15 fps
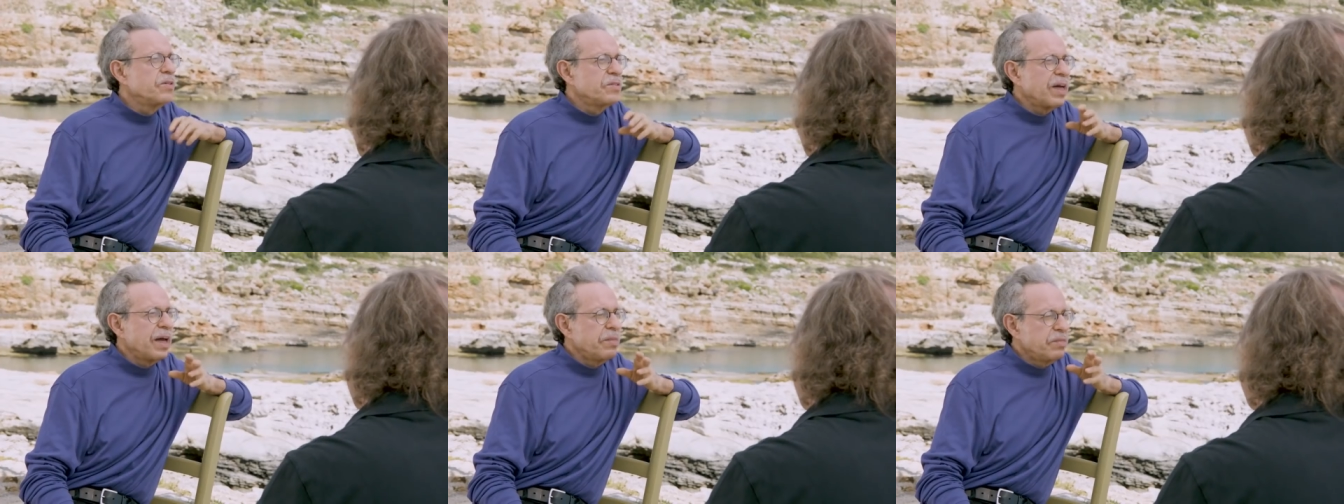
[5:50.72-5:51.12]

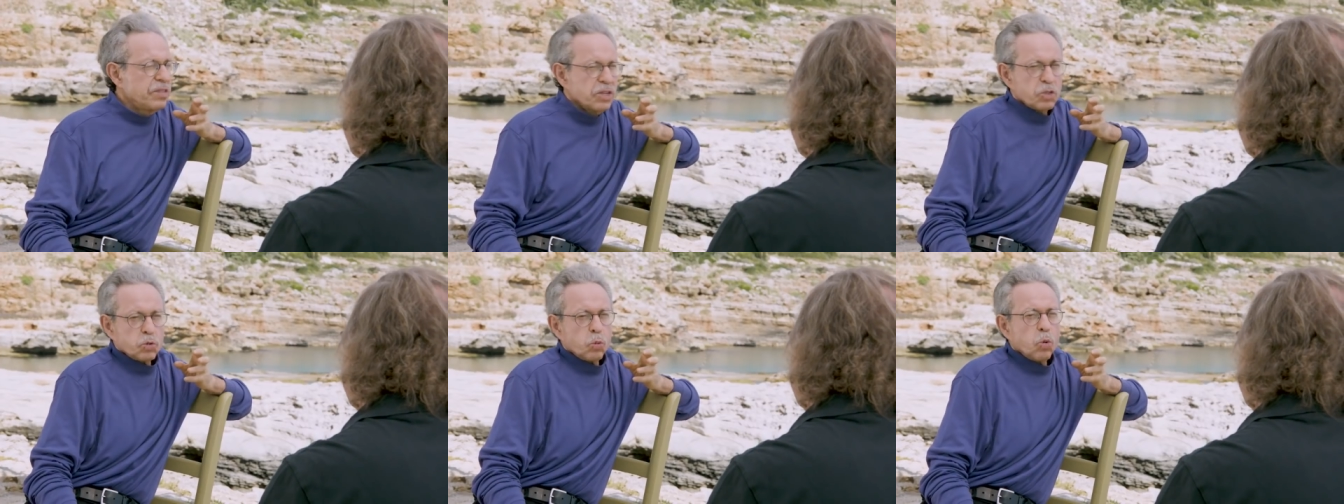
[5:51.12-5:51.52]
than
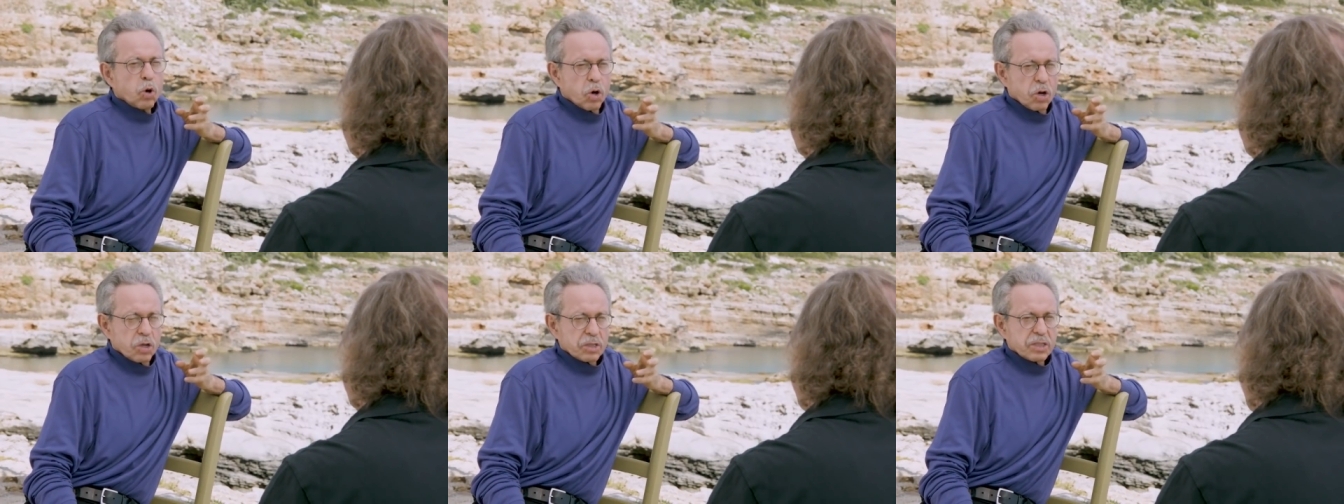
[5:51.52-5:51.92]
this
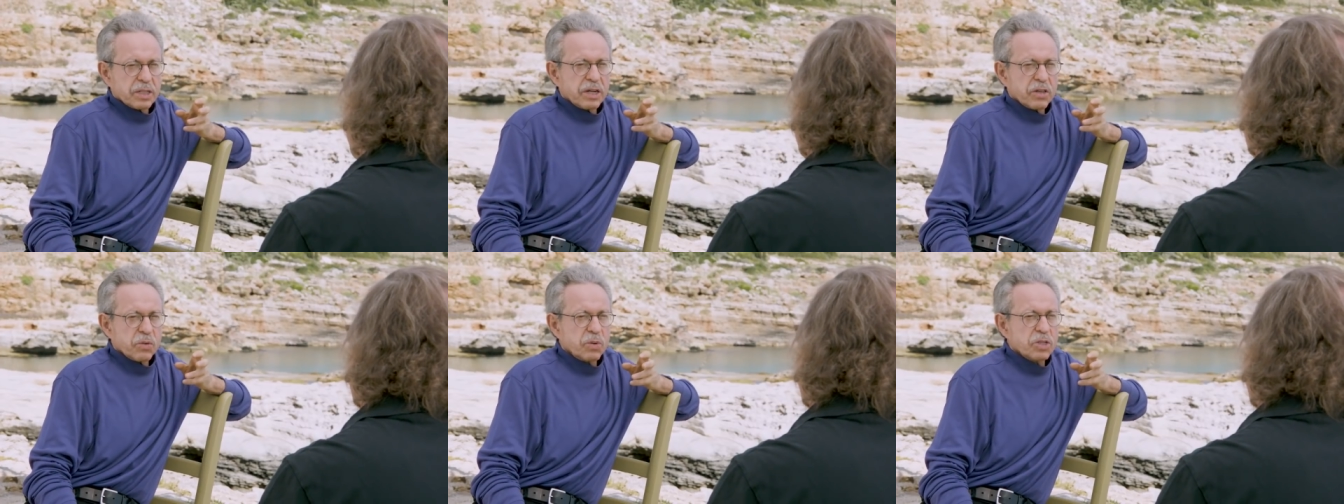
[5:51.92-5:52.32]
world,
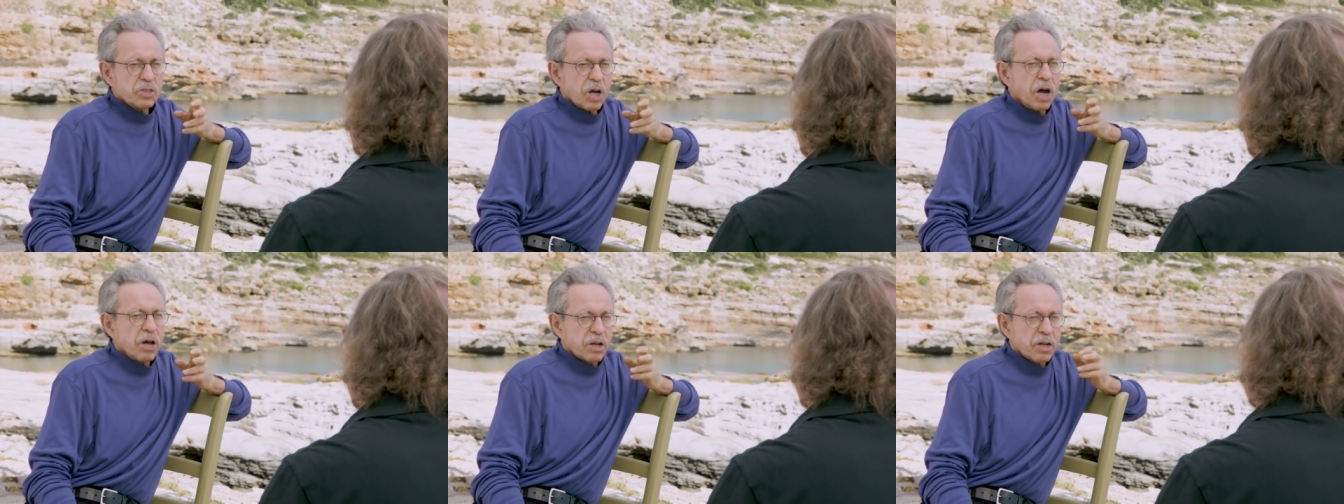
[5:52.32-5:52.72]
in other words,